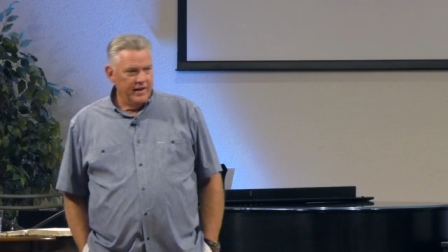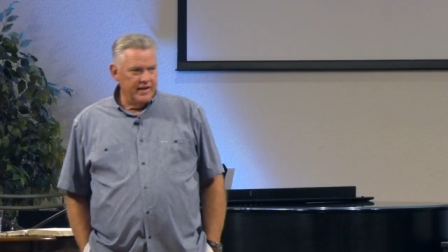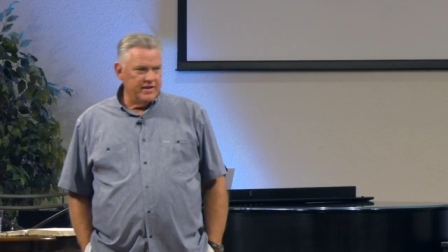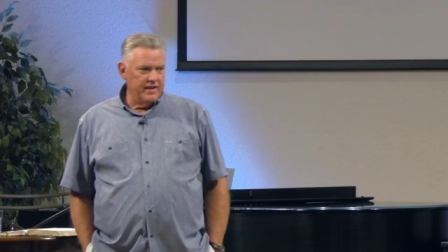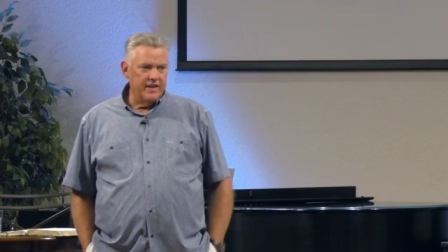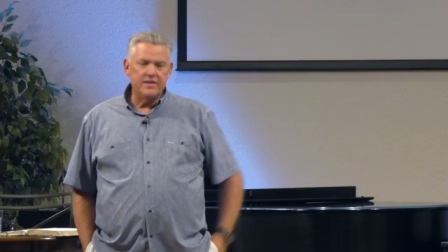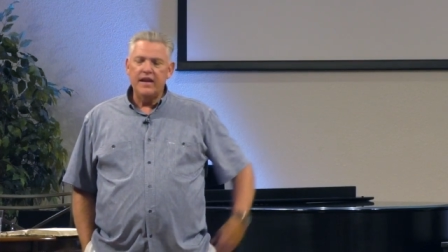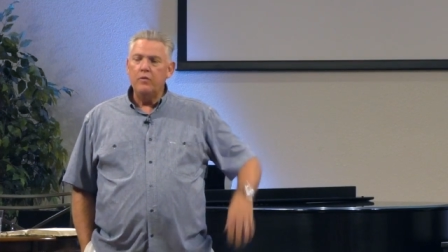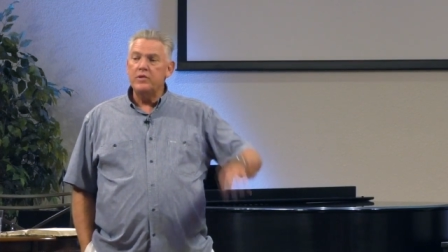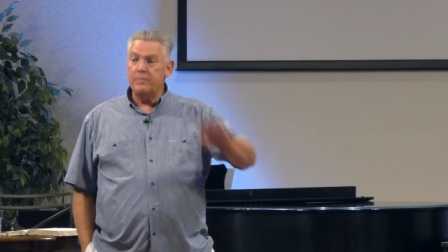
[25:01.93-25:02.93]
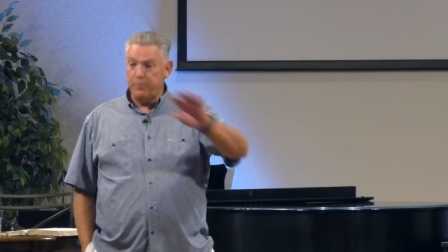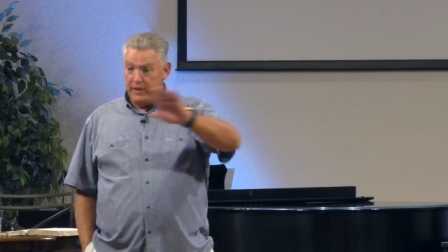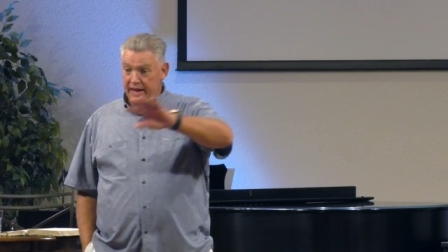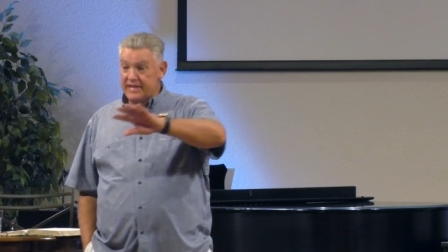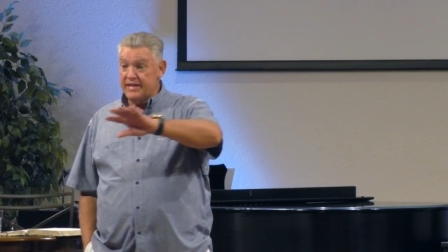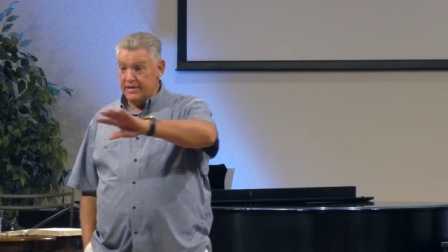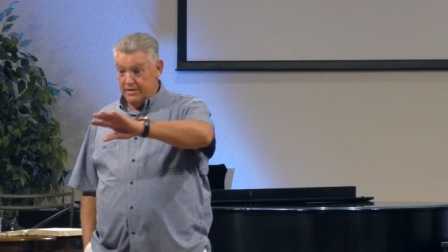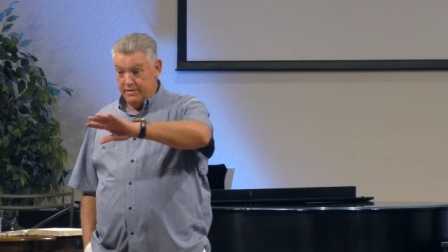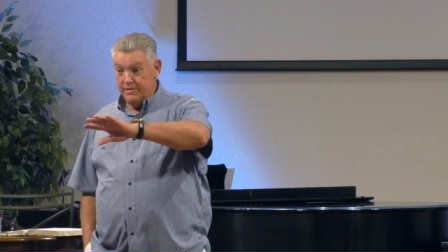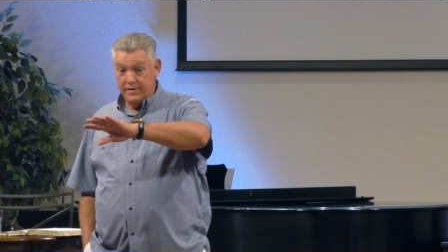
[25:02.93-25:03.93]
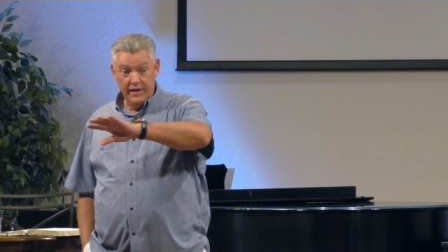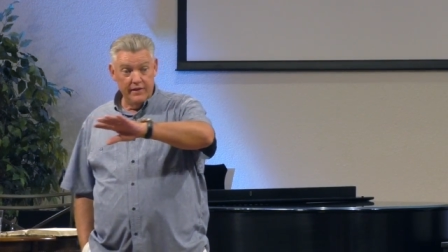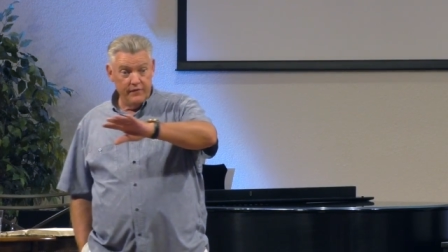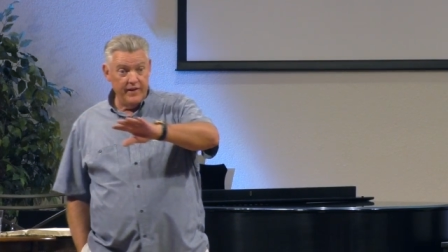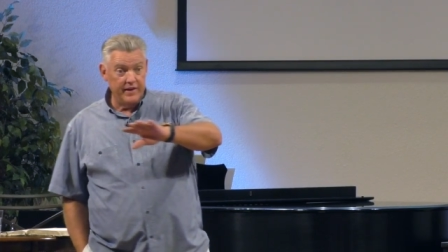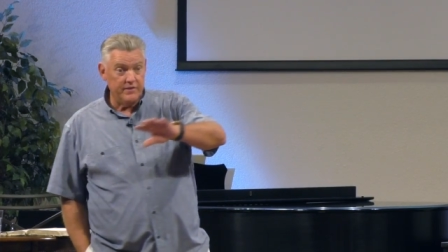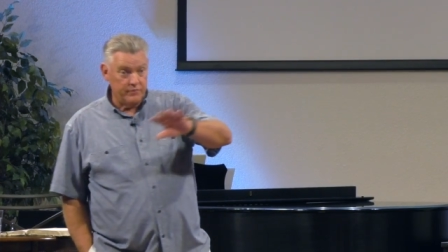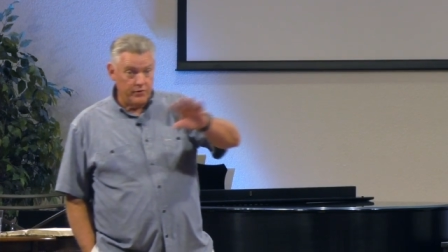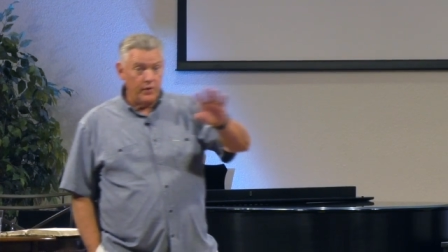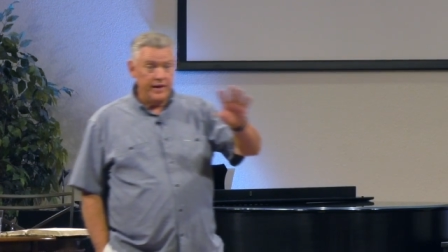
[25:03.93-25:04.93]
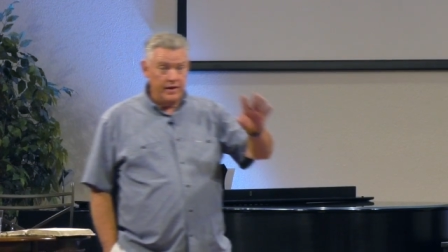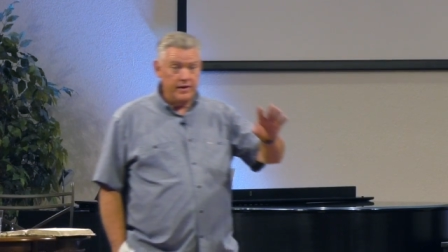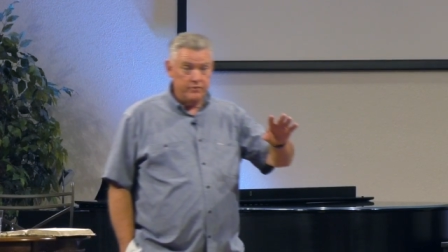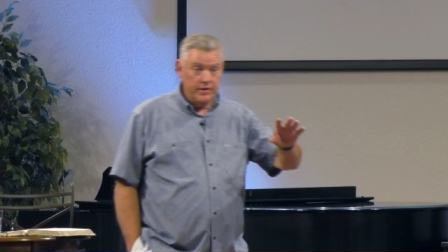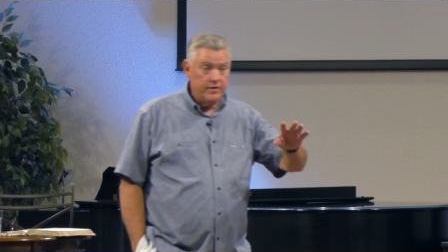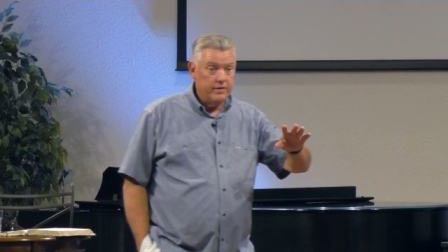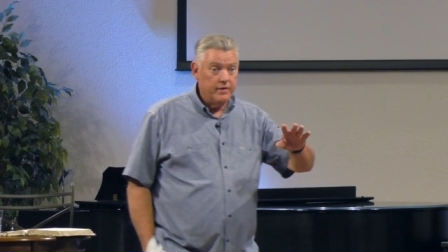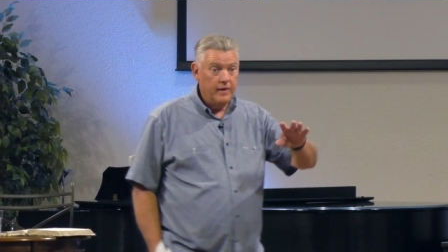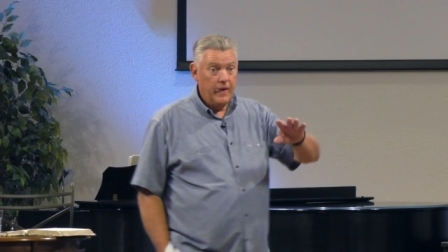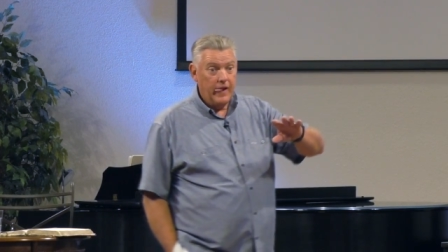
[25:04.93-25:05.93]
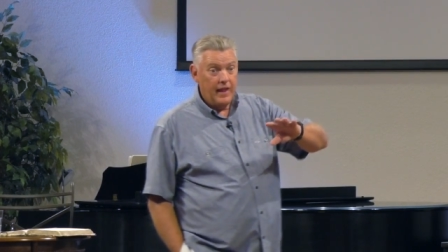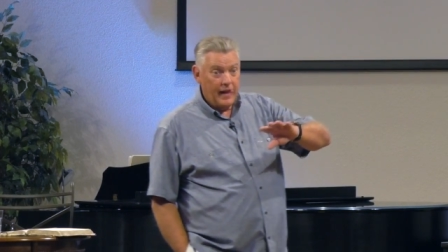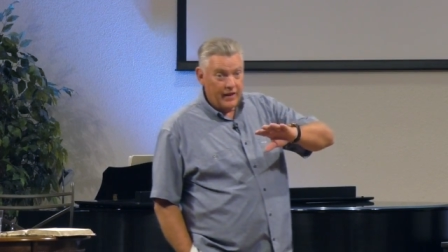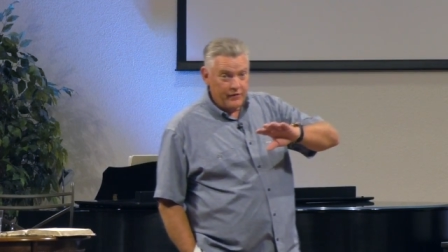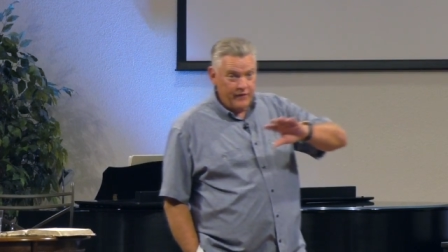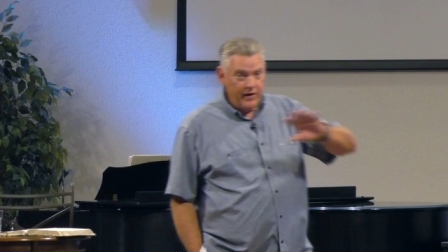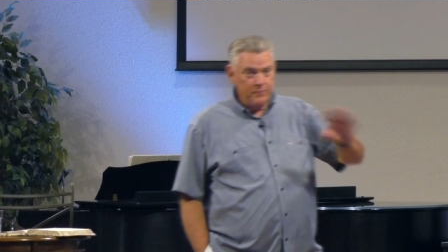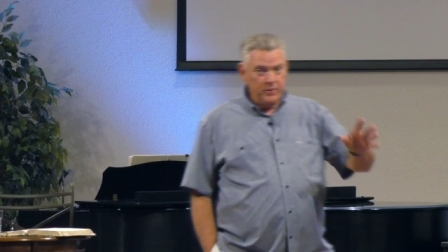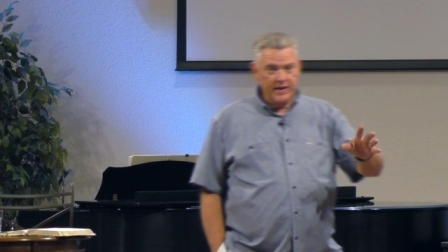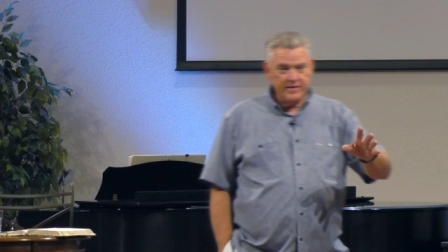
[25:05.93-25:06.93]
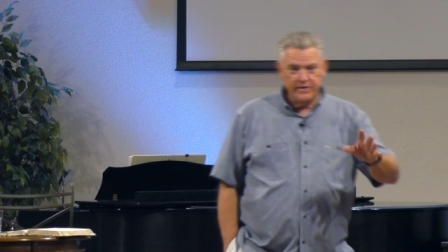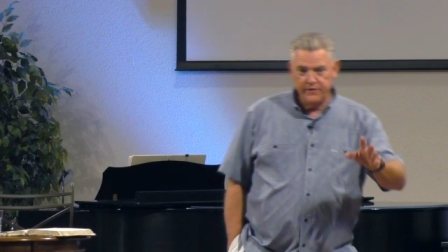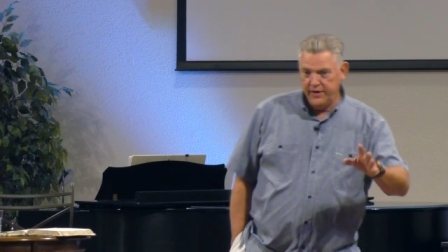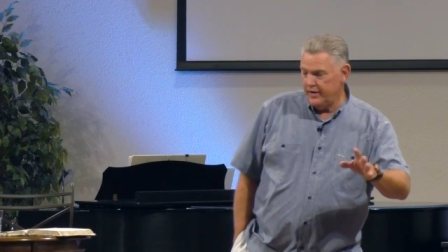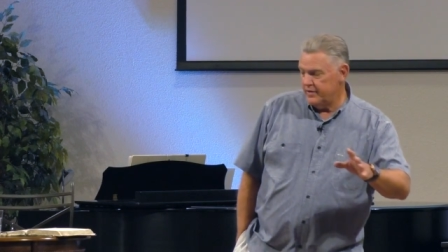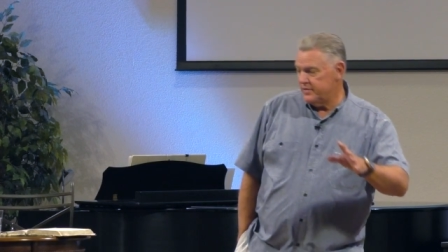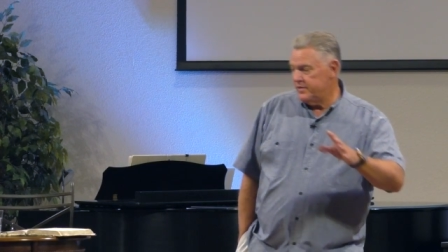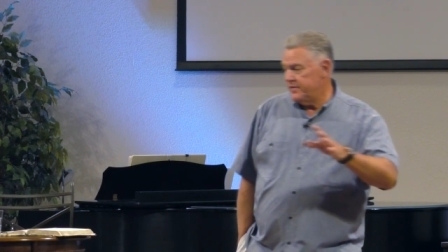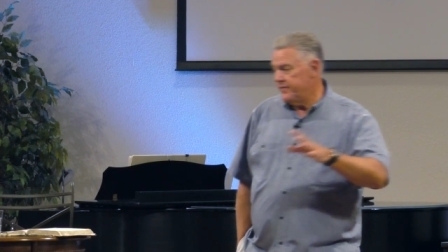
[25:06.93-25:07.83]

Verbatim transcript: it's, it's, it was pleasant in Phoenix. It was only 100. It was very pleasant in Phoenix.